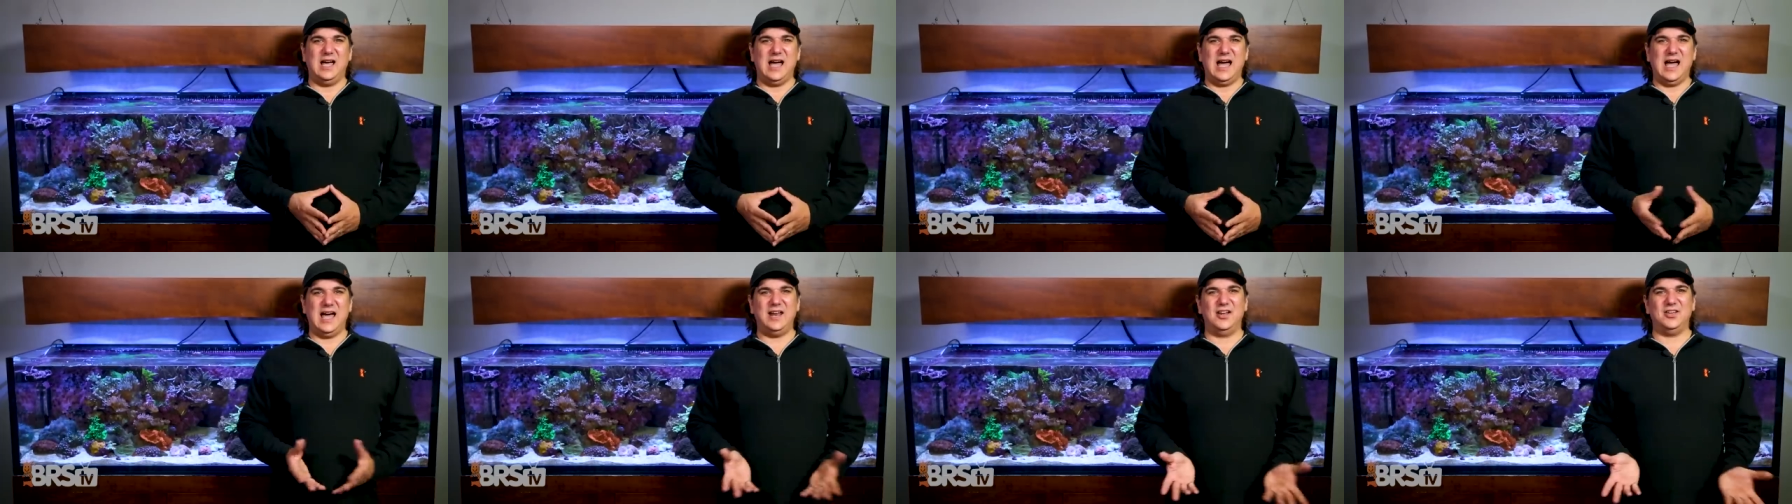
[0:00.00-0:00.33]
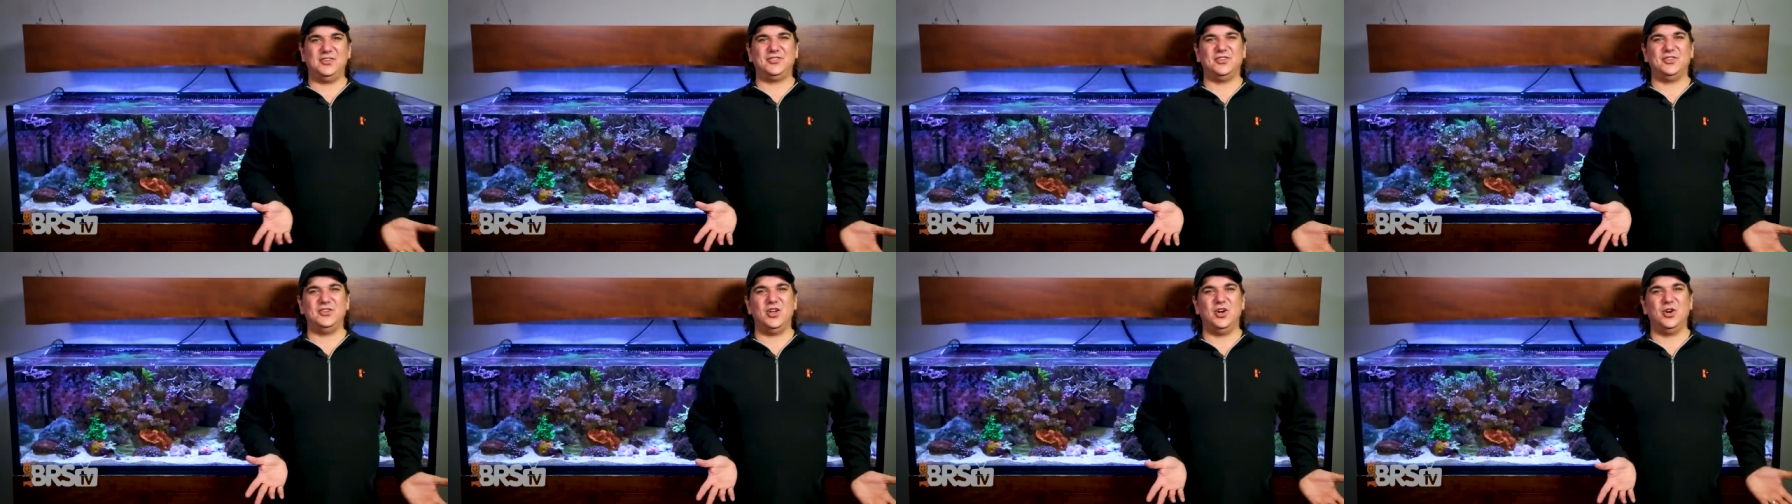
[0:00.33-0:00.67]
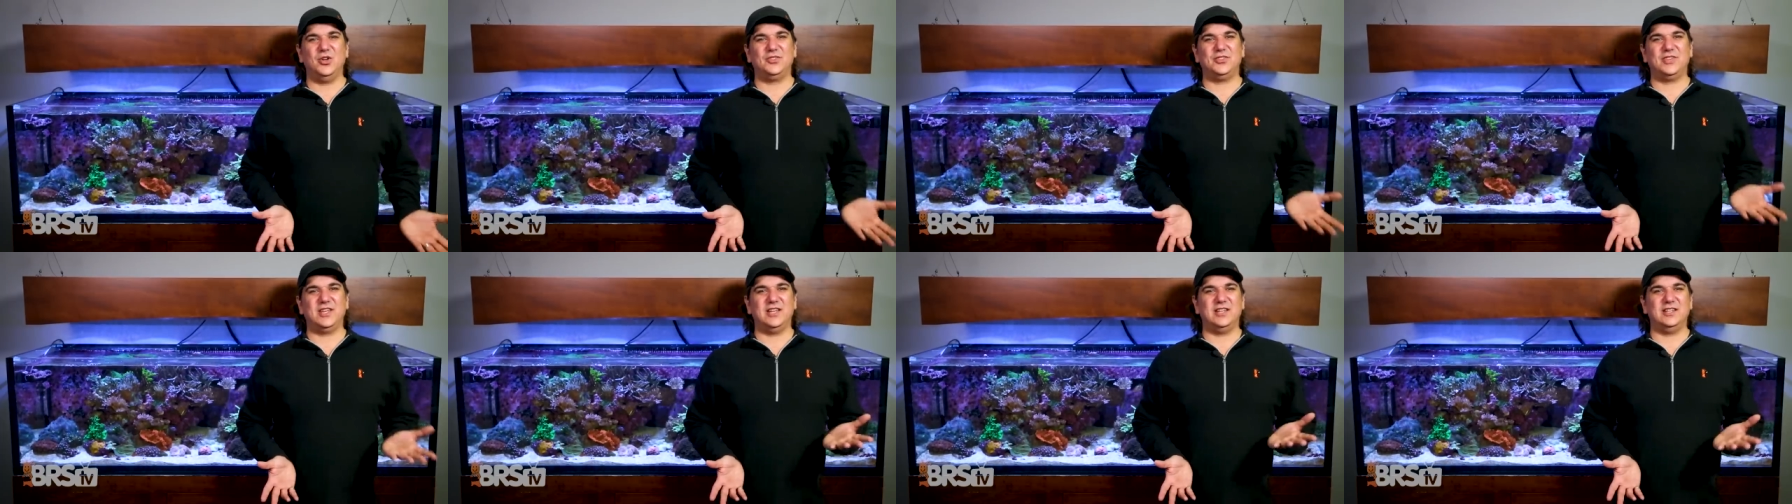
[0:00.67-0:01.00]
I'd also
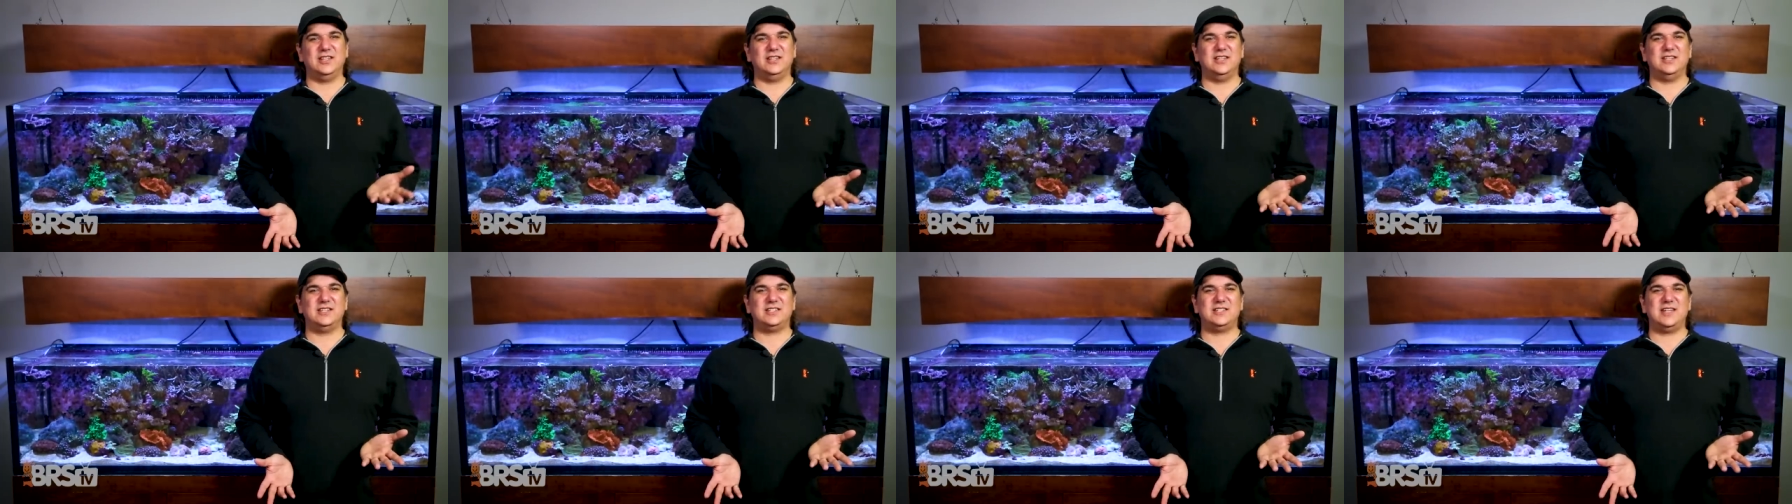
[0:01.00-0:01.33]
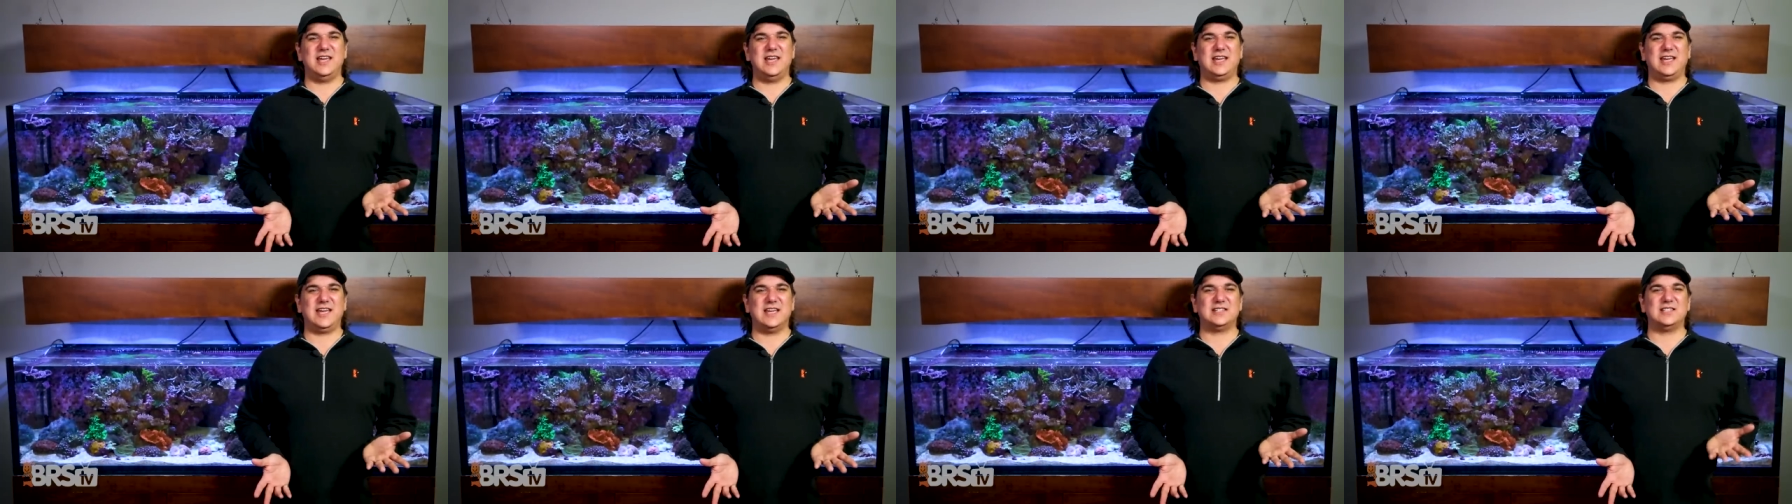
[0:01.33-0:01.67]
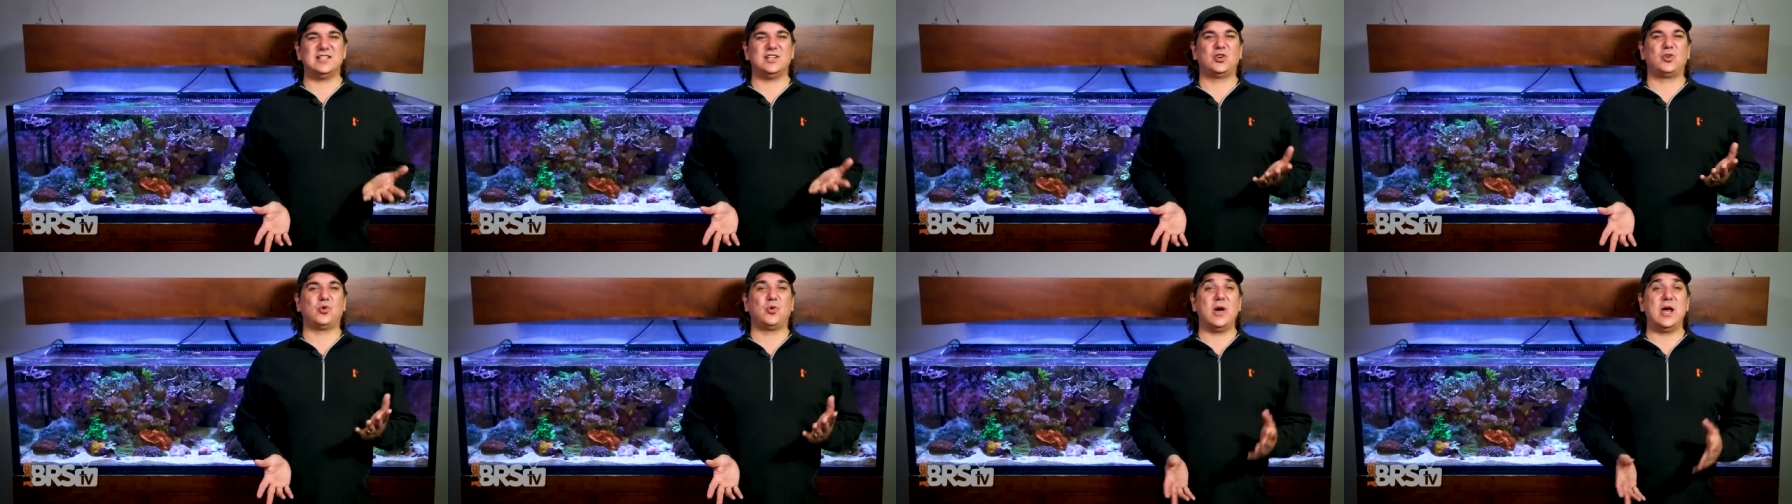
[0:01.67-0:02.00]
note that this tank has
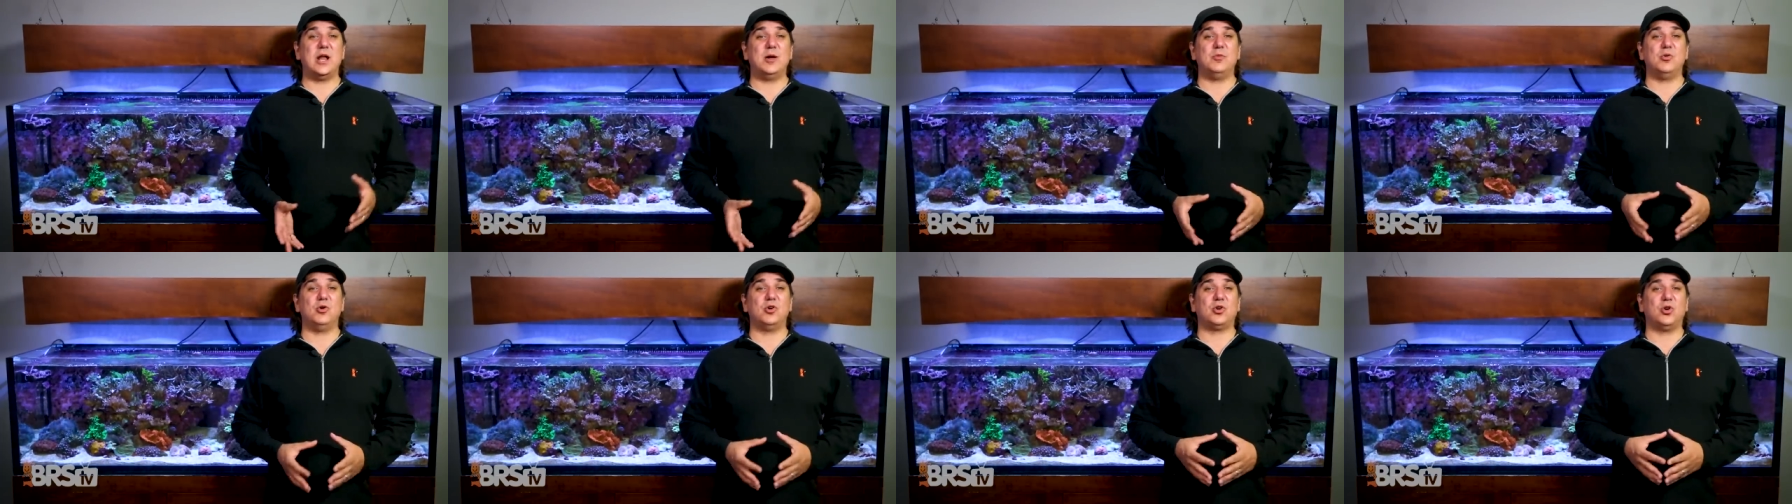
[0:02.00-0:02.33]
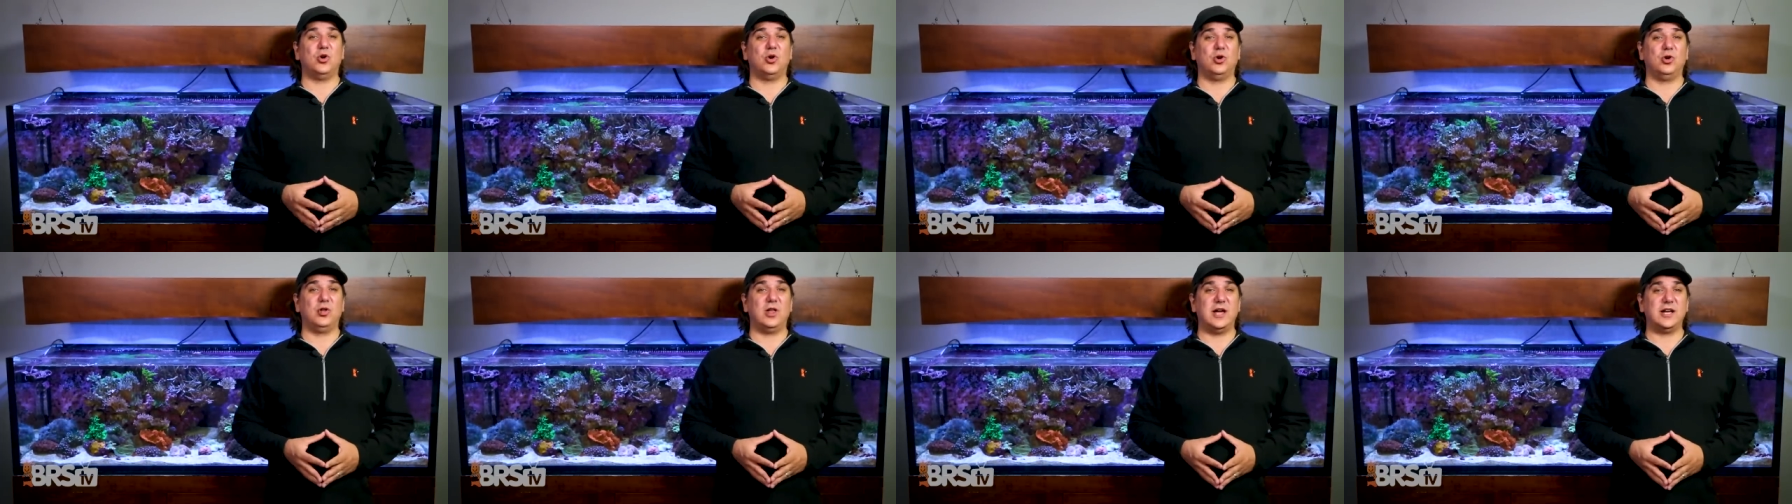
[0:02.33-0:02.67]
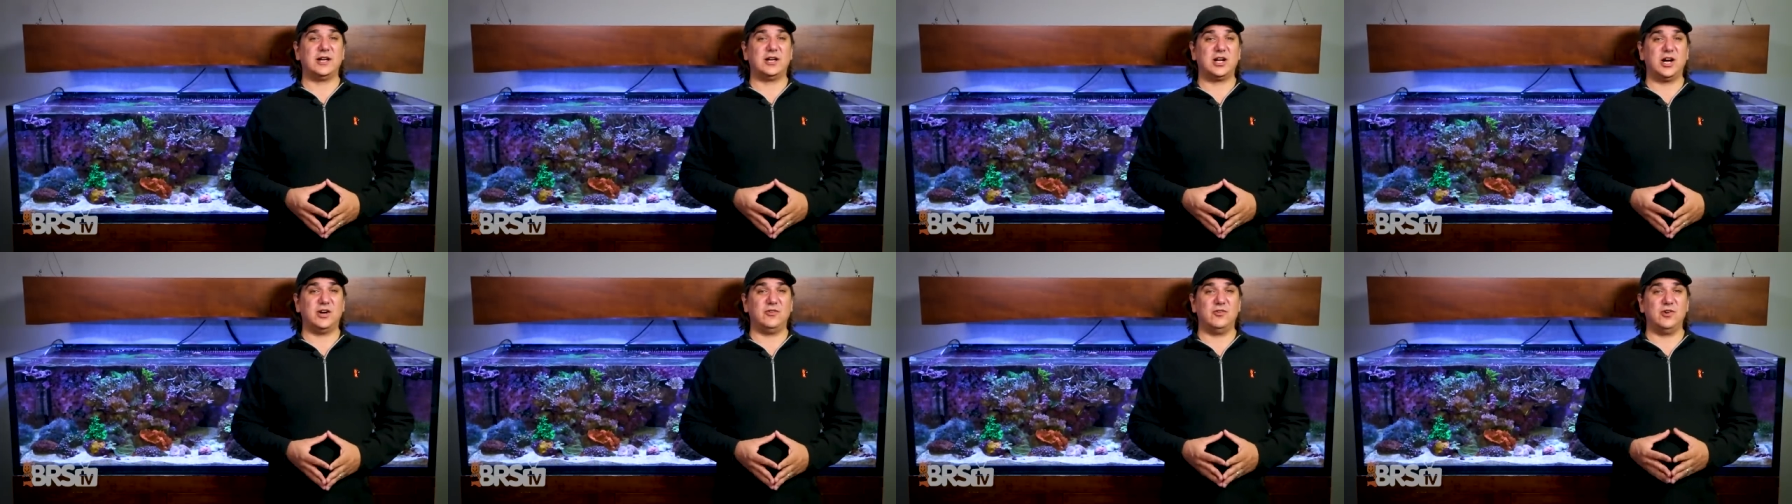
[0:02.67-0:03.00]
incredible
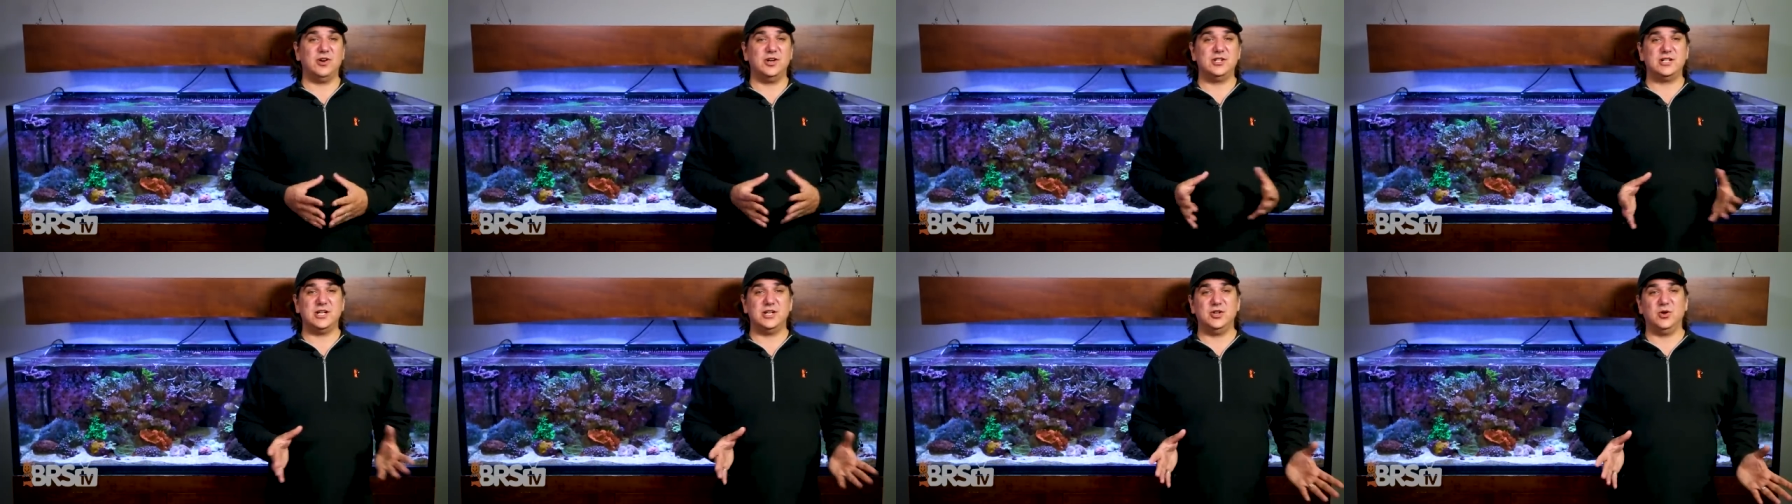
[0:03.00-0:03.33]
coralline coverage.